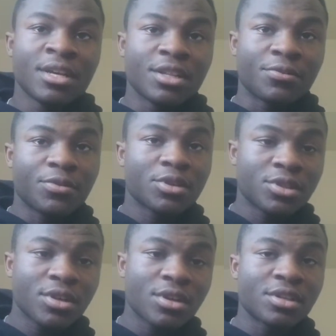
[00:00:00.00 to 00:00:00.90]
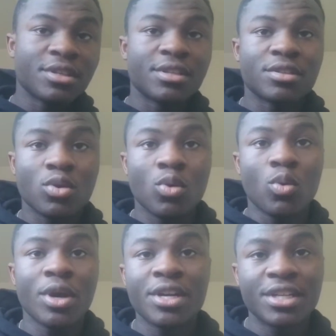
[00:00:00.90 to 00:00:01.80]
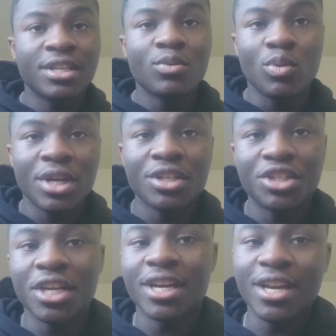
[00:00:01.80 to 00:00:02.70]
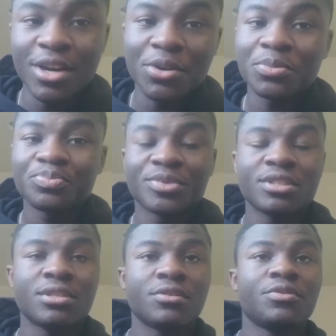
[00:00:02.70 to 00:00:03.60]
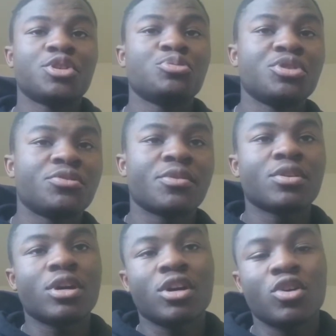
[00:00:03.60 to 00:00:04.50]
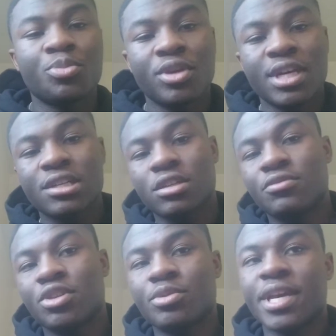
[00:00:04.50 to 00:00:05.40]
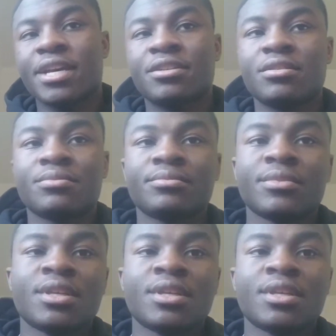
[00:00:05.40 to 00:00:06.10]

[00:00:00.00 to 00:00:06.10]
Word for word: The first song is "Where Where'd You Go." This is the official music video. I hope you guys love this reaction.